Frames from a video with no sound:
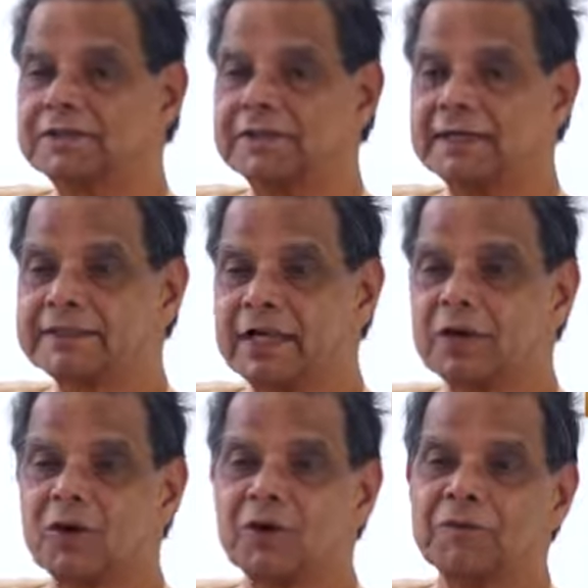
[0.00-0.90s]
Yes, I
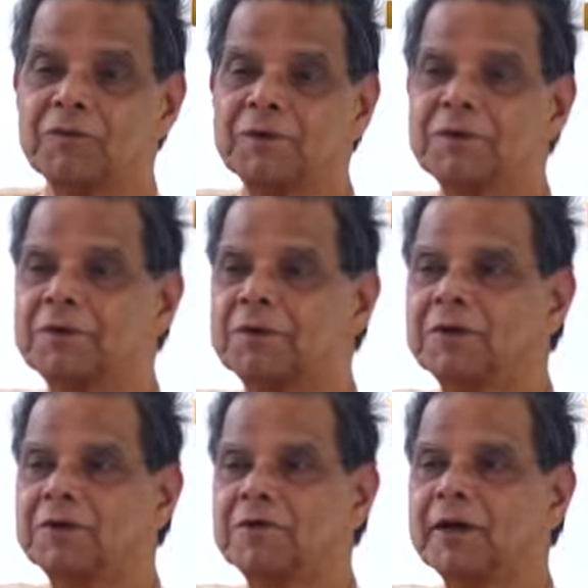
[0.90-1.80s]
know
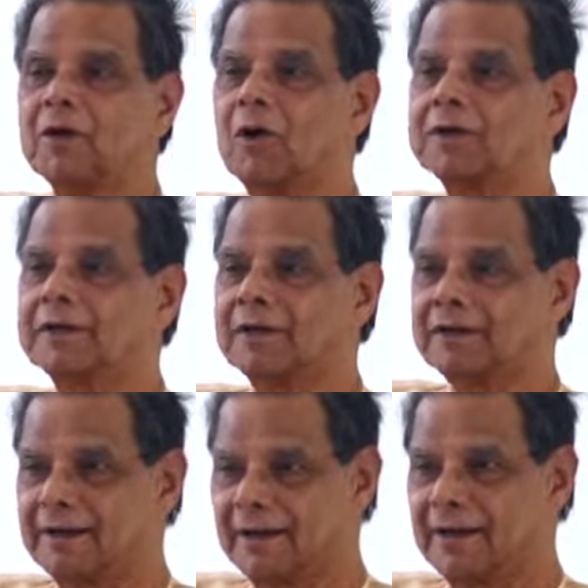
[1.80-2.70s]
we have gone
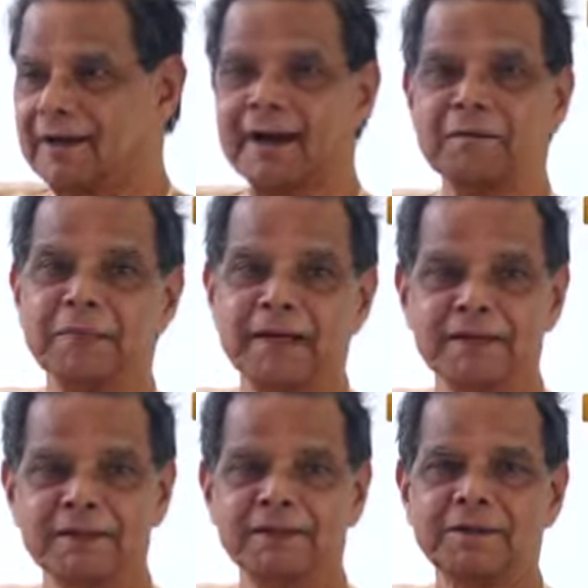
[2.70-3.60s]
there and
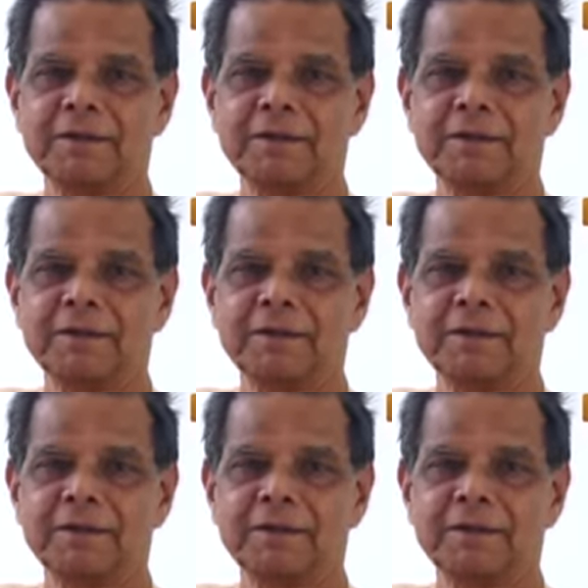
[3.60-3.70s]
met